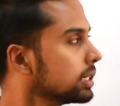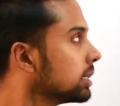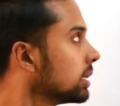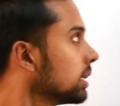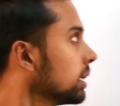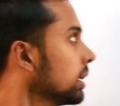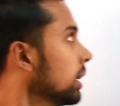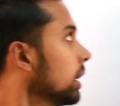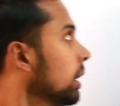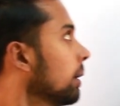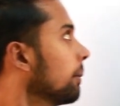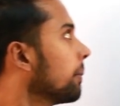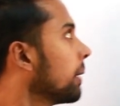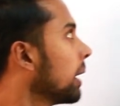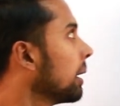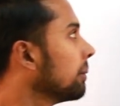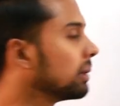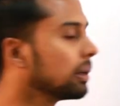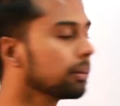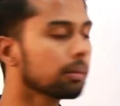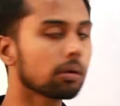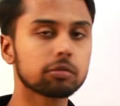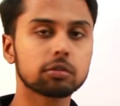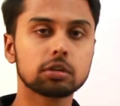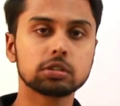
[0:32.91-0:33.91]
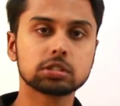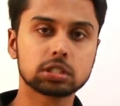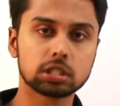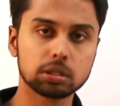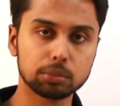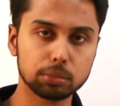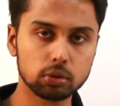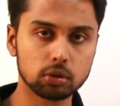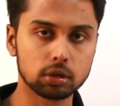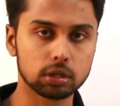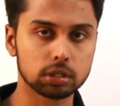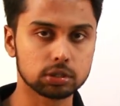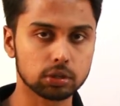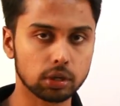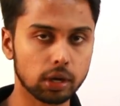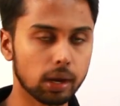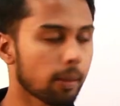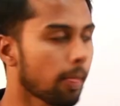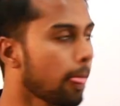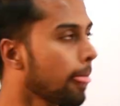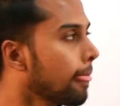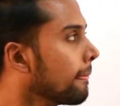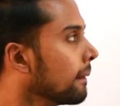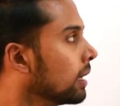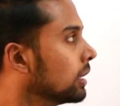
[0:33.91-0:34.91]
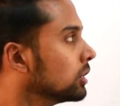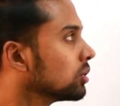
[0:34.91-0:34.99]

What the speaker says: is the prime aim of this tribunals, okay.